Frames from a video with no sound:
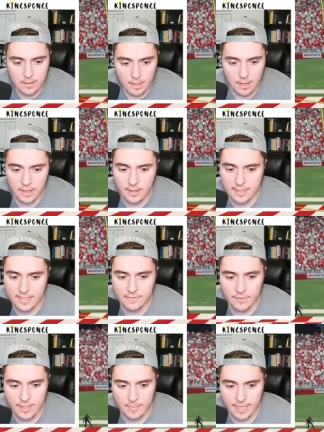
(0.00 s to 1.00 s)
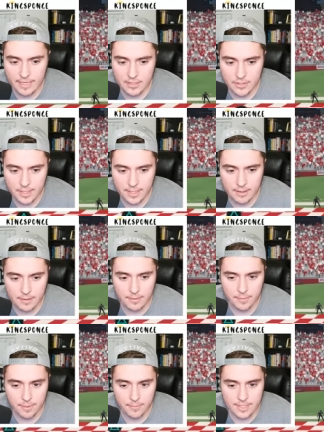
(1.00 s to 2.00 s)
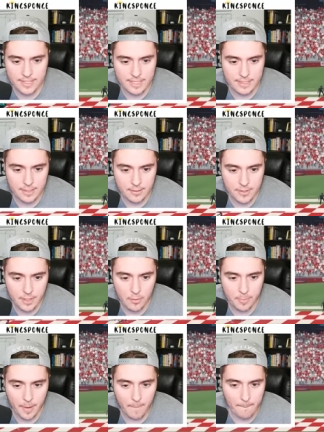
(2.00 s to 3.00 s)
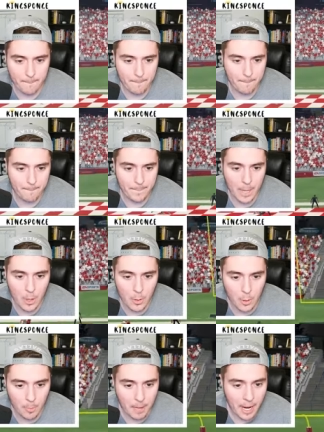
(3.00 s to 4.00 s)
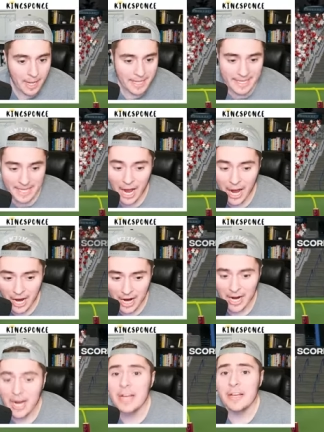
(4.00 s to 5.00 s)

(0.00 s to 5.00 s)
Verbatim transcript: All right, let's see if we can make it interesting. Little 360 no scope. Boom. Yeah.